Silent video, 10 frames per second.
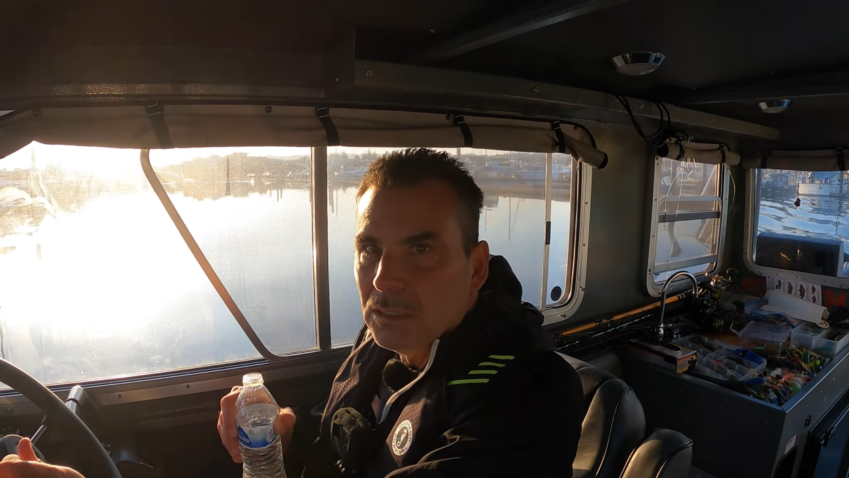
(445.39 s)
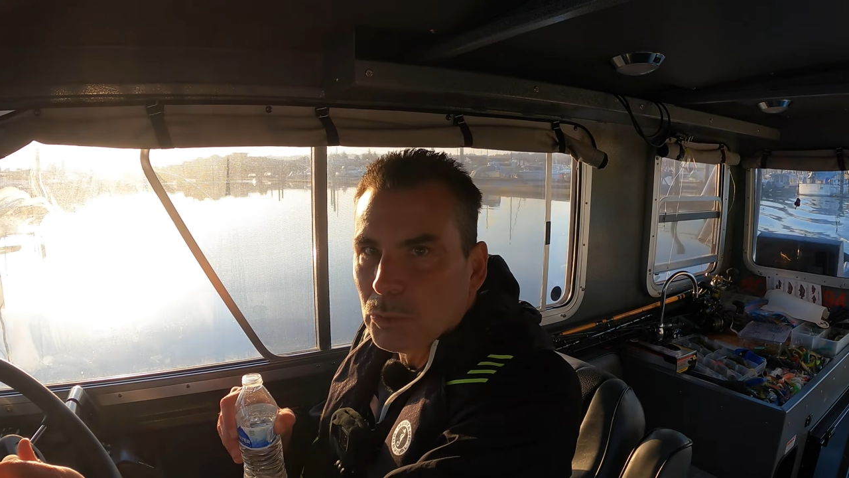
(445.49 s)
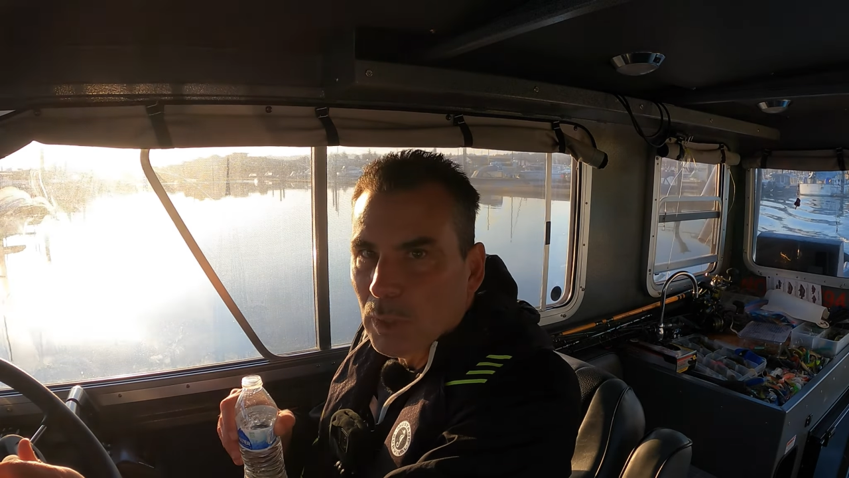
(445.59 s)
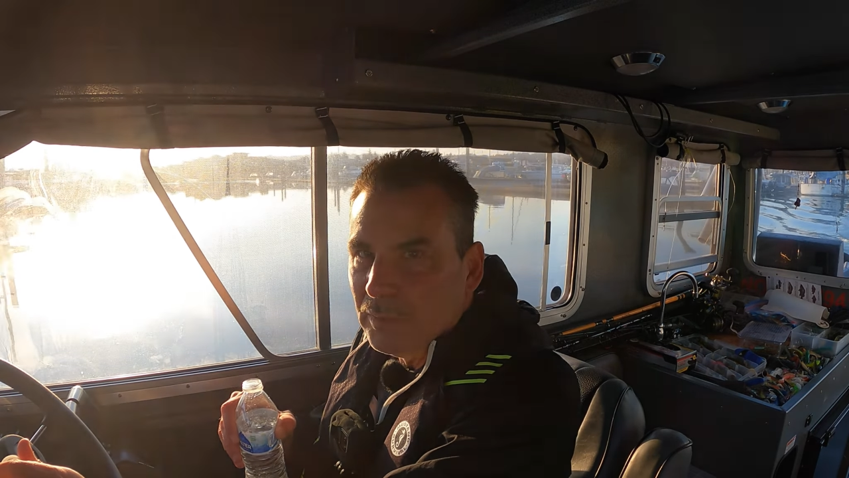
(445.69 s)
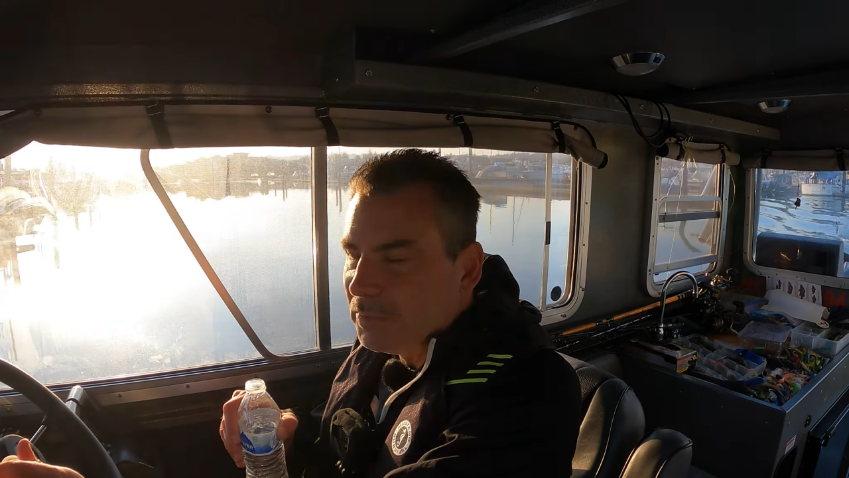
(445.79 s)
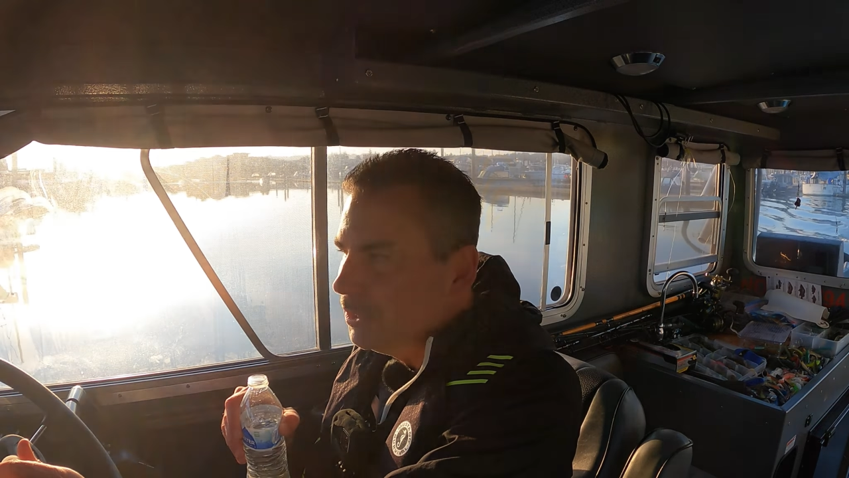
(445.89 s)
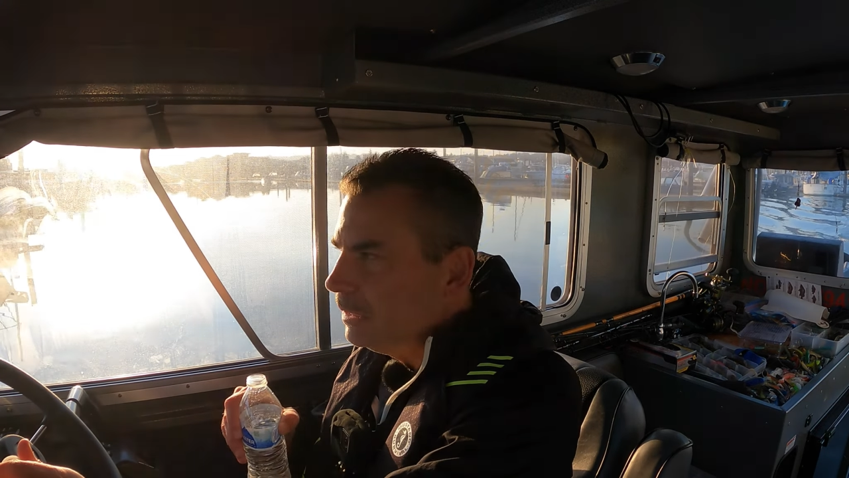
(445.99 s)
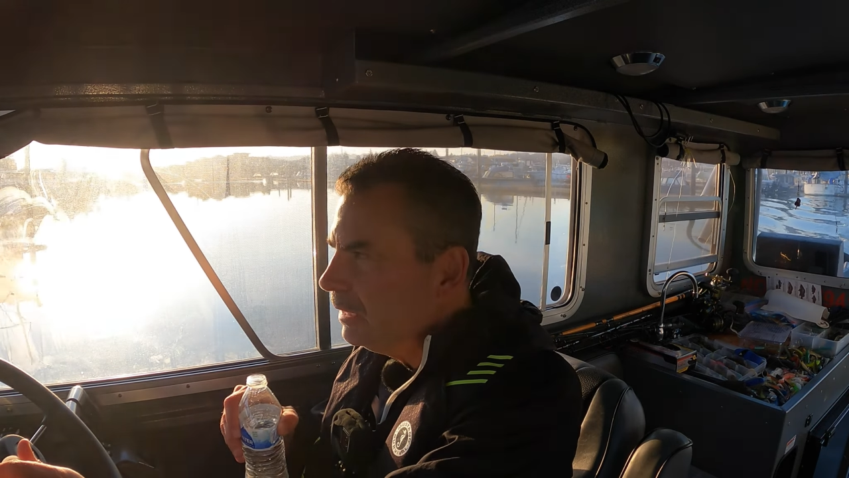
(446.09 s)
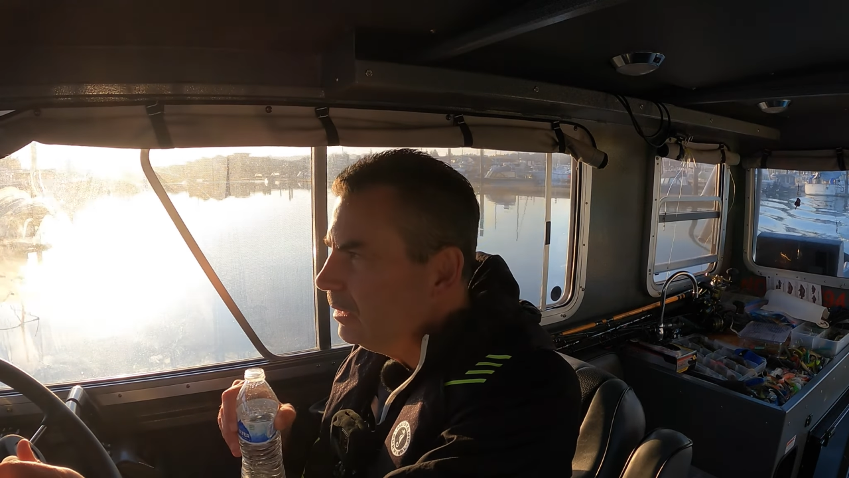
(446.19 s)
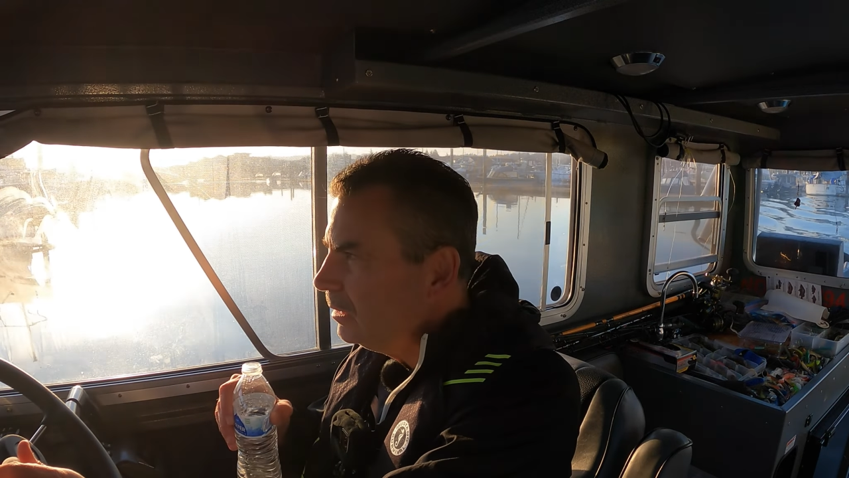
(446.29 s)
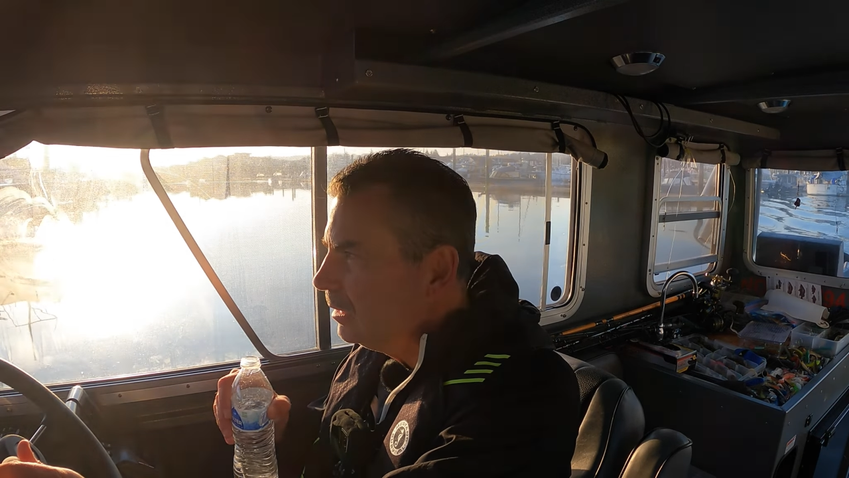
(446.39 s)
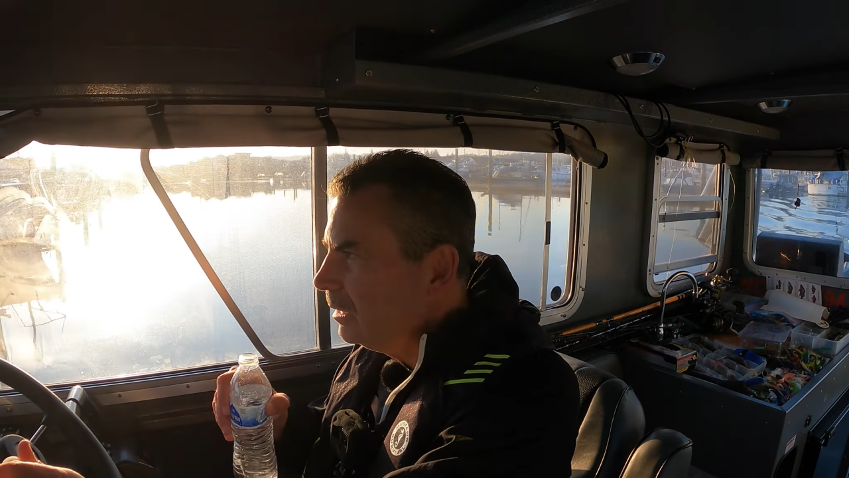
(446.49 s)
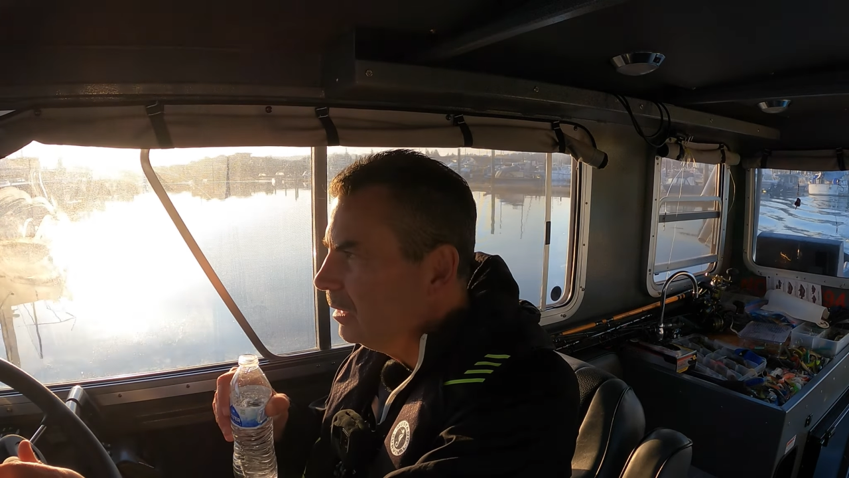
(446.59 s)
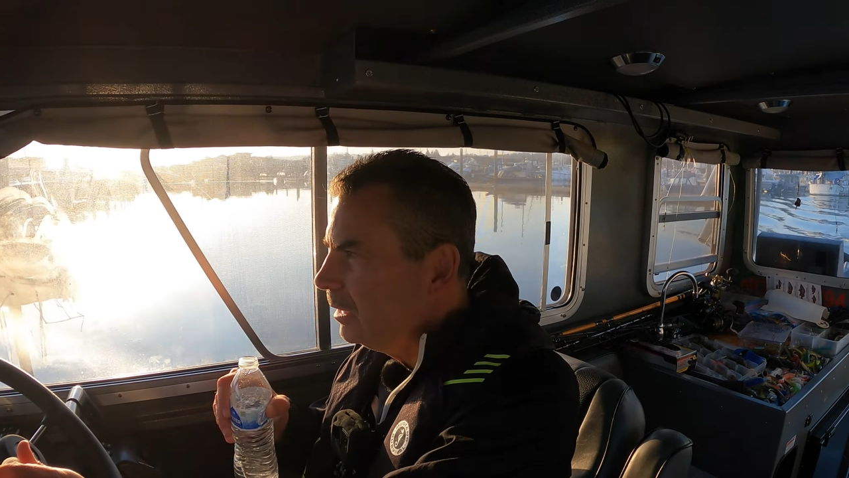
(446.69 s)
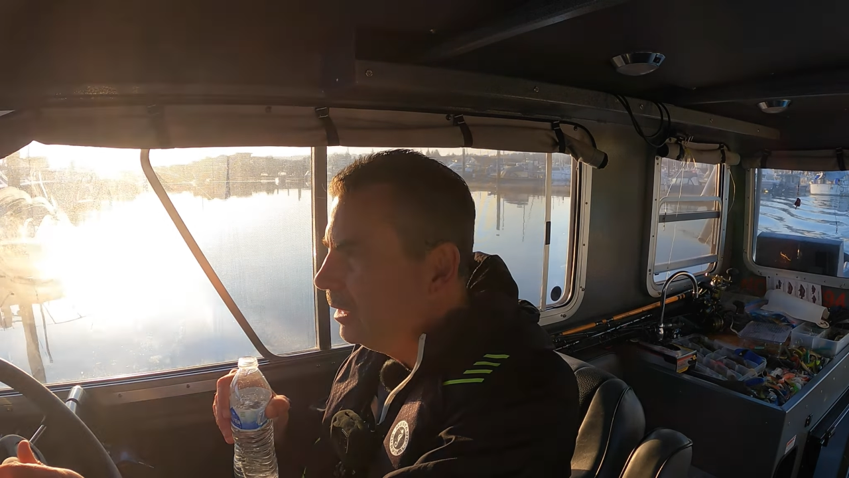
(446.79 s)
12 tuna,
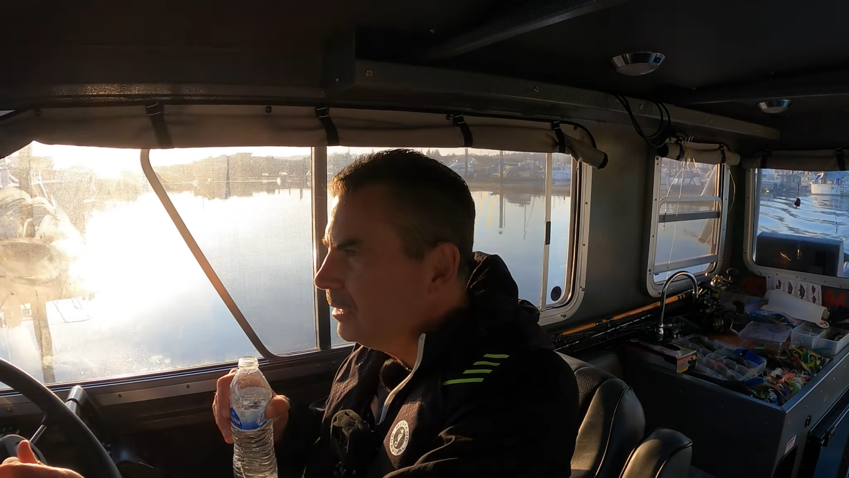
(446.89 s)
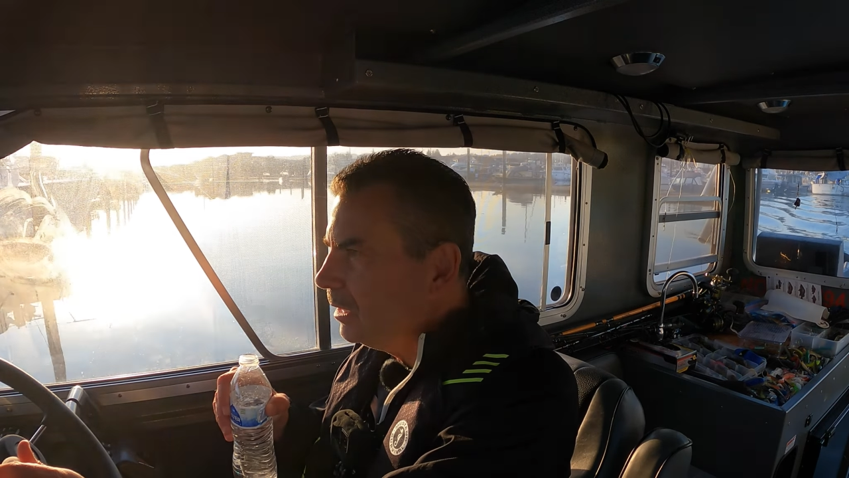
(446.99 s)
that's